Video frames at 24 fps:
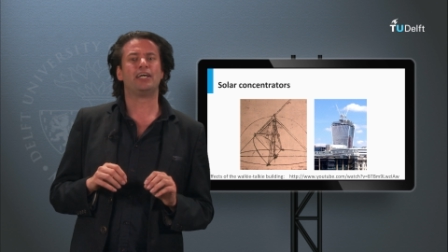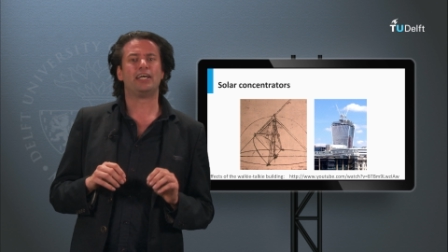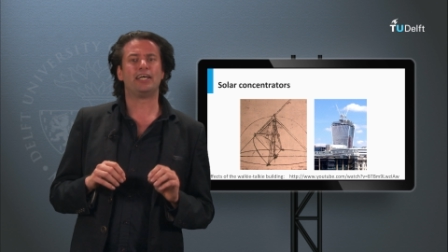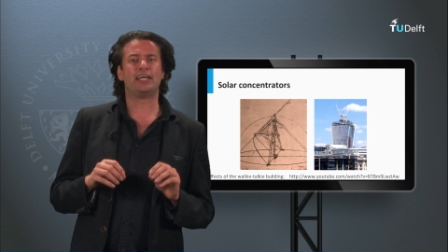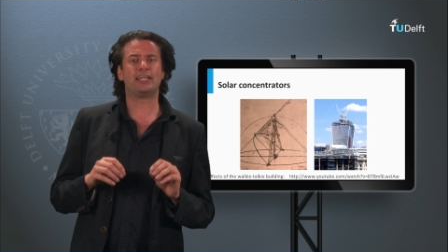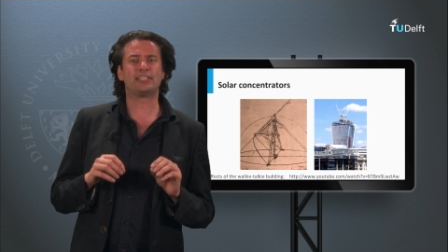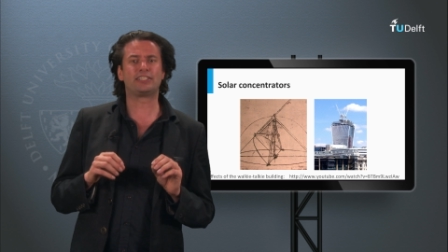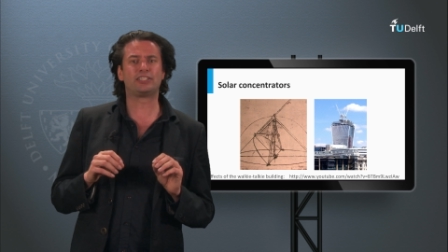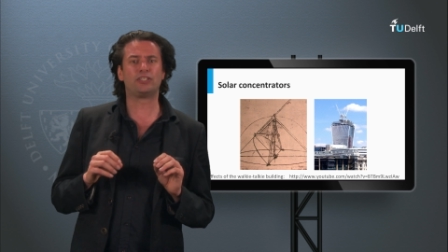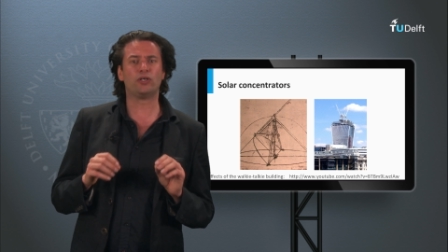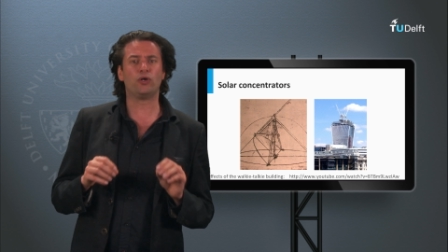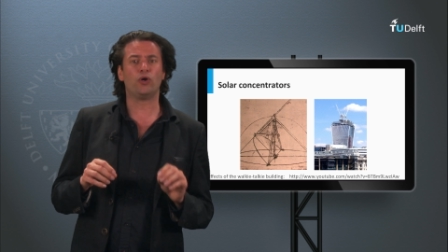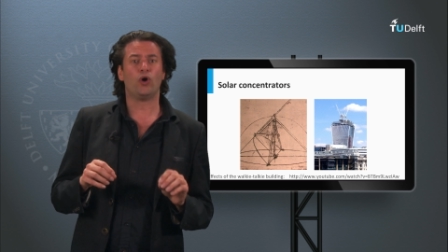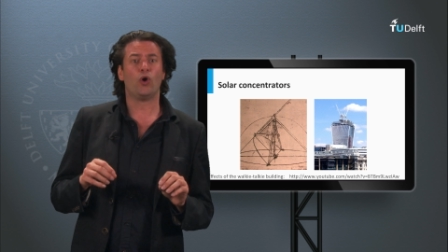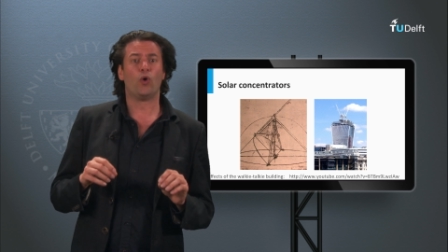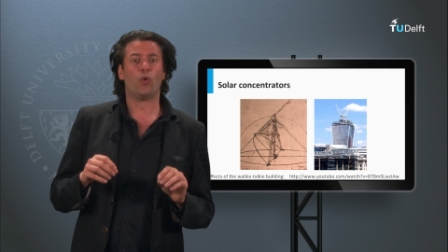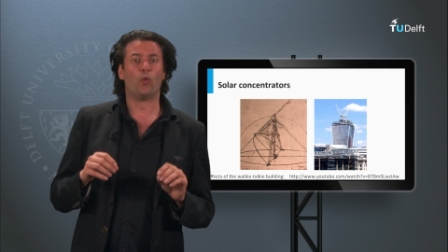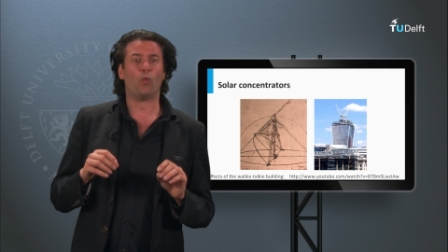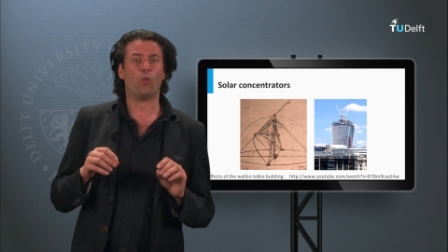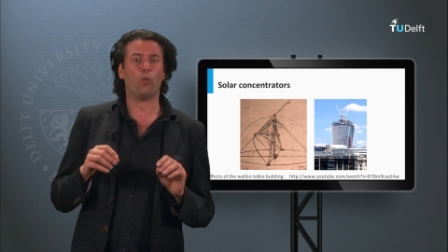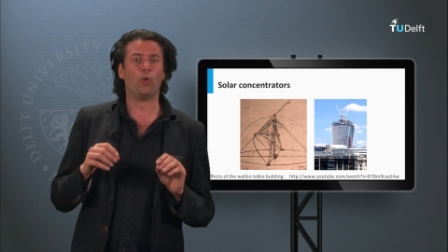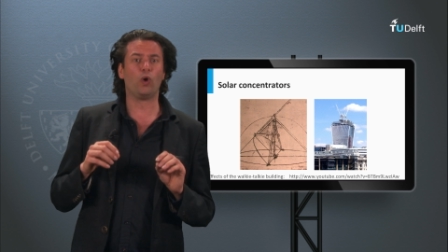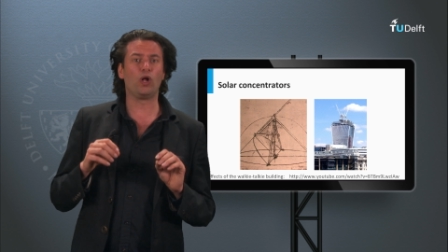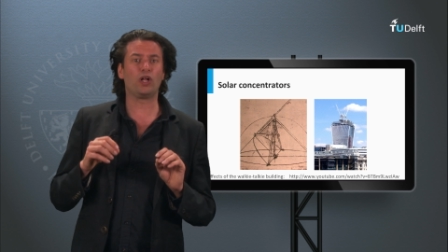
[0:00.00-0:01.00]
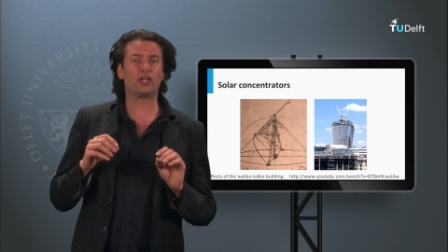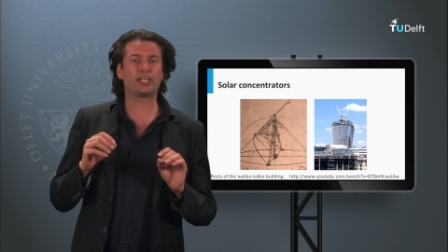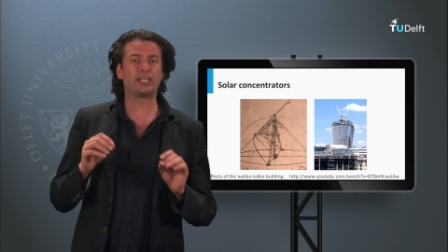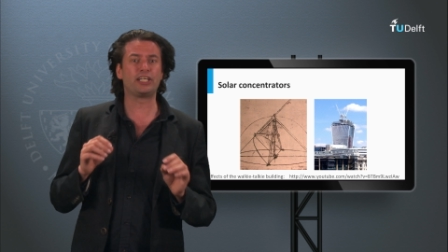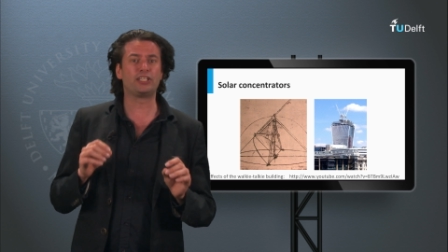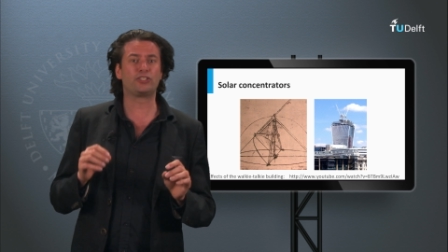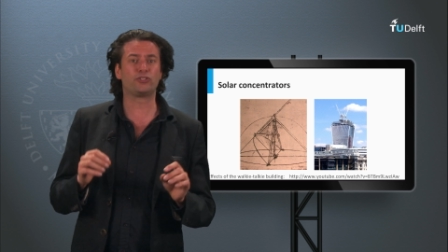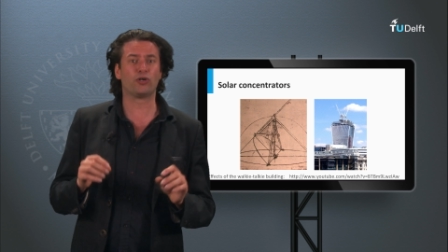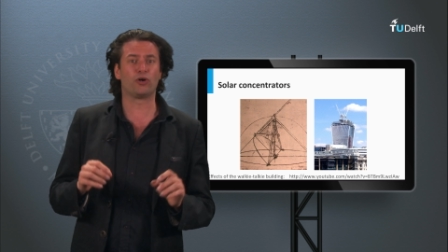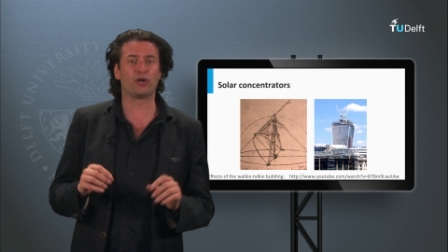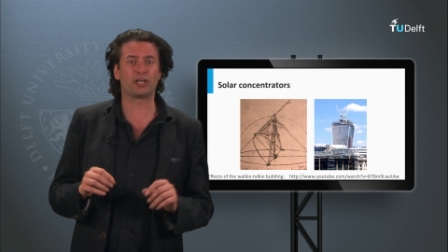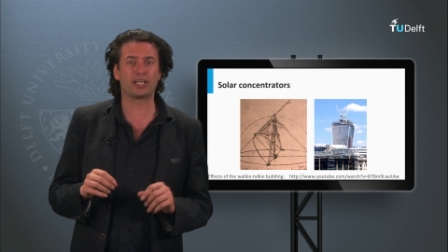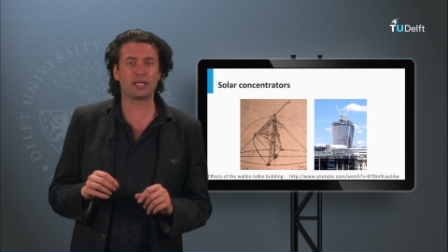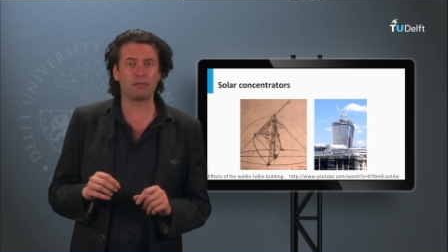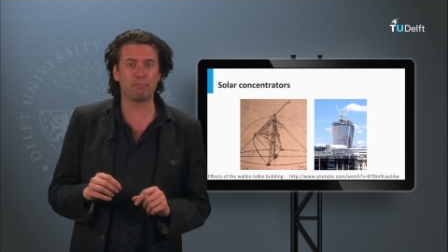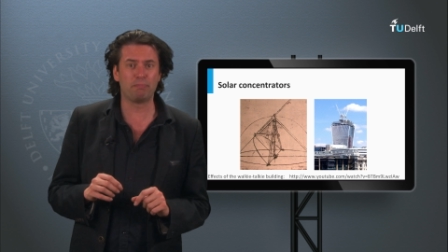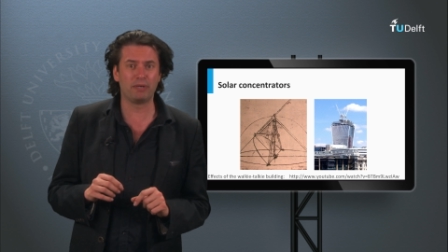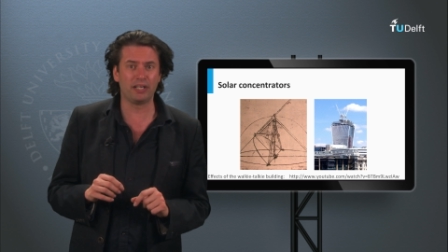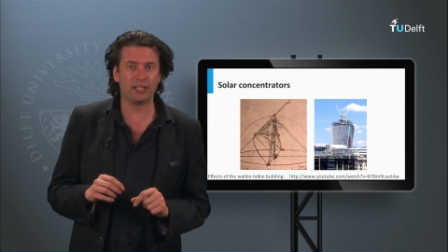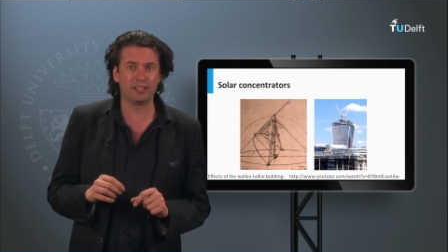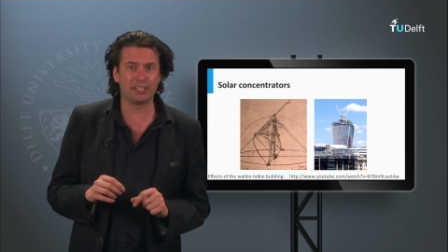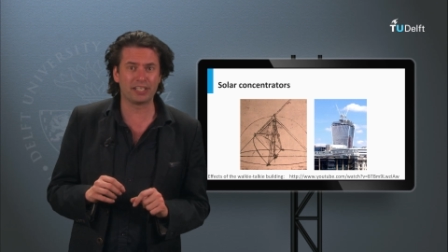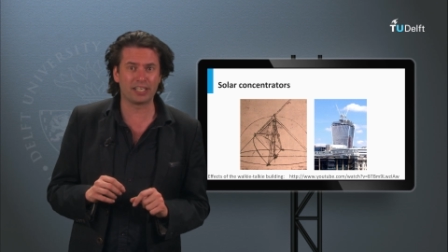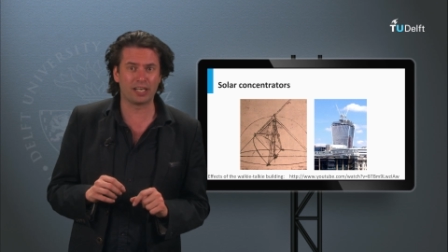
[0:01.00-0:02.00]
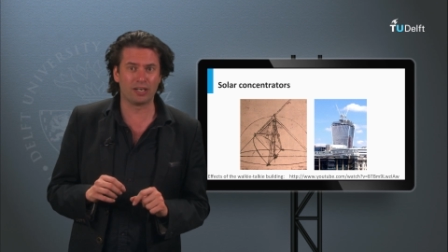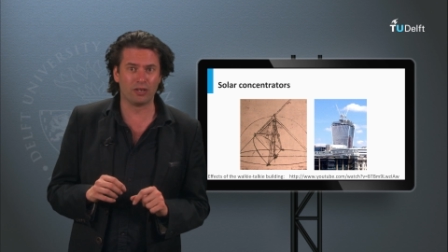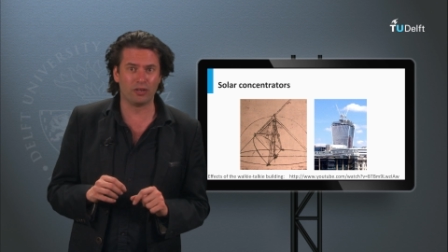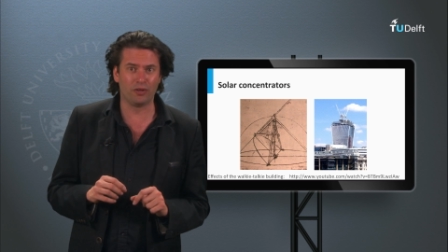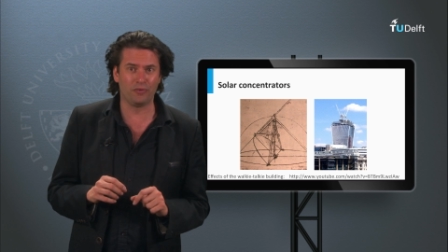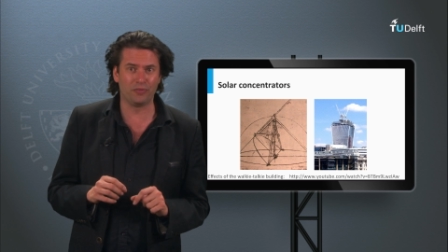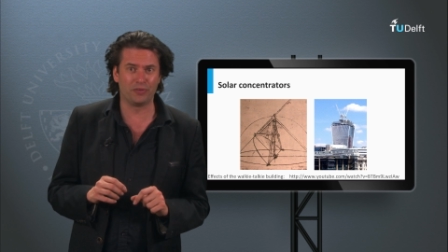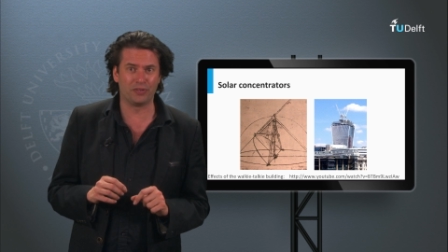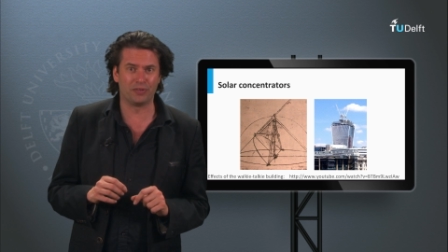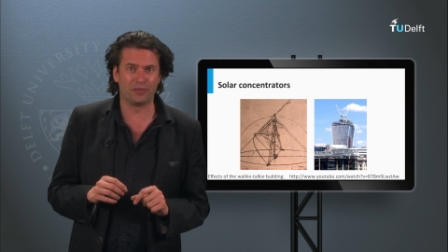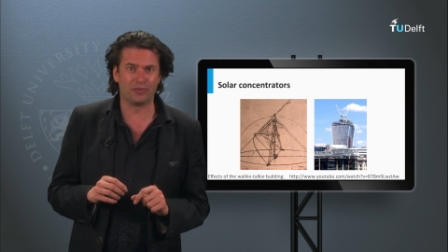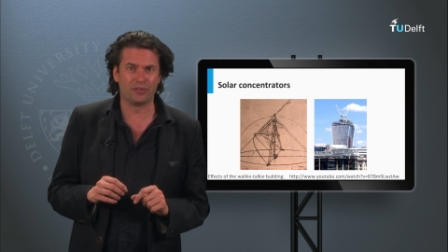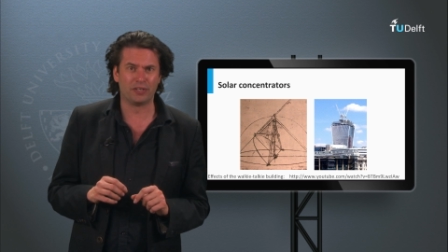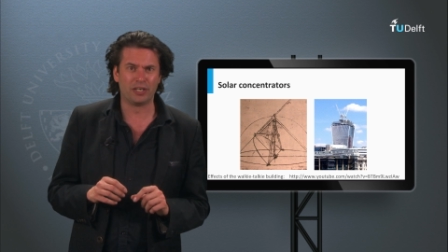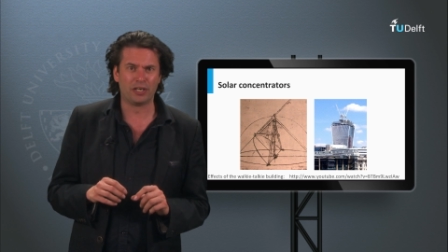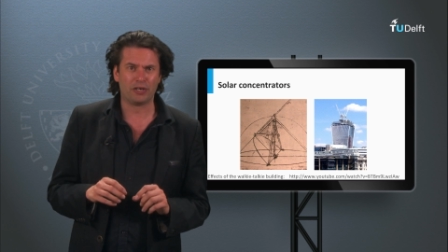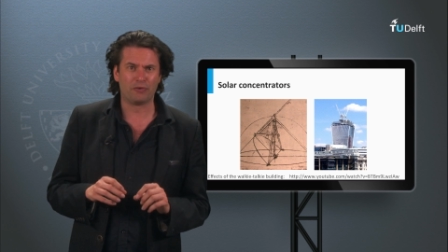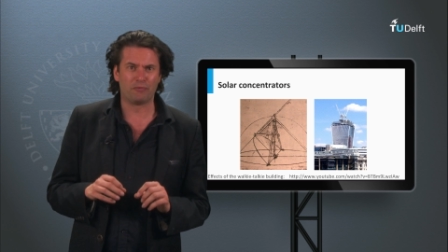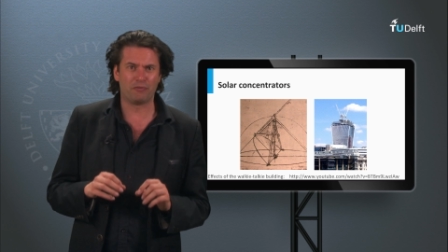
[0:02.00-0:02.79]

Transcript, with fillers: is the walkie-talkie building in London,